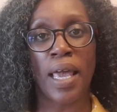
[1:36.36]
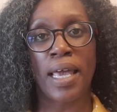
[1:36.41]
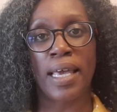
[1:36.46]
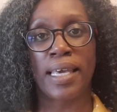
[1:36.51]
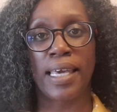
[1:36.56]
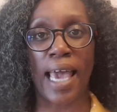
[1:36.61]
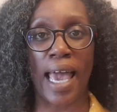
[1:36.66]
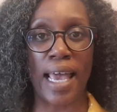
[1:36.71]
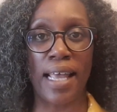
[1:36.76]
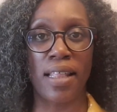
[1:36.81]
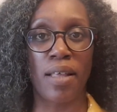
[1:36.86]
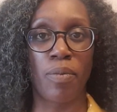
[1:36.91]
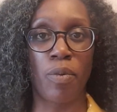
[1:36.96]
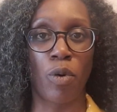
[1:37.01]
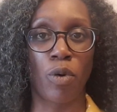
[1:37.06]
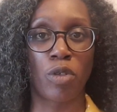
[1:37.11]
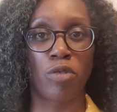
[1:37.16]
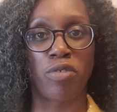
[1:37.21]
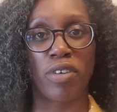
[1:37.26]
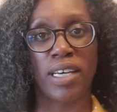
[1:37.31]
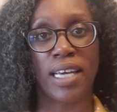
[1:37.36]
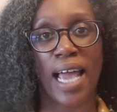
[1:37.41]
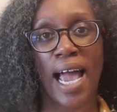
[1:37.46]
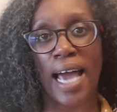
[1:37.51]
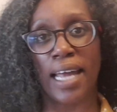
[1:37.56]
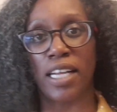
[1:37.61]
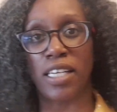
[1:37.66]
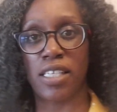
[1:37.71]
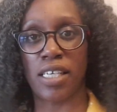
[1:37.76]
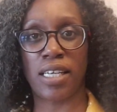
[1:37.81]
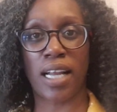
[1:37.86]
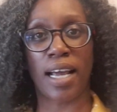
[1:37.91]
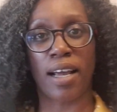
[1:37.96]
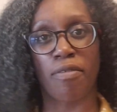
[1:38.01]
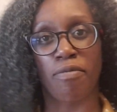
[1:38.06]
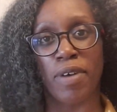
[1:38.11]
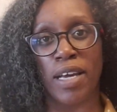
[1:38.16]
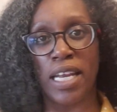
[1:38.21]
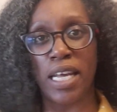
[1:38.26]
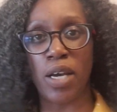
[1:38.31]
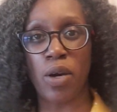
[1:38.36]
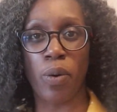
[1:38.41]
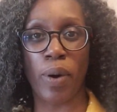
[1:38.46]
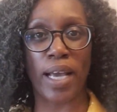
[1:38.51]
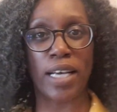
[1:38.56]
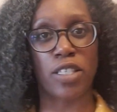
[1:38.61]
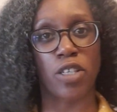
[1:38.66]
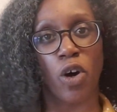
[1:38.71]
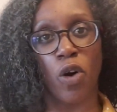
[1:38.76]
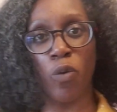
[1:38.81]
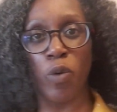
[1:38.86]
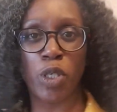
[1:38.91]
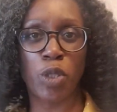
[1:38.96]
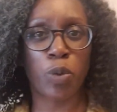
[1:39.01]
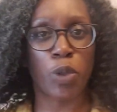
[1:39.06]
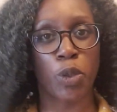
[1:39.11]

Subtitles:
getting the watering can and doing like a really quick sort of whoosh,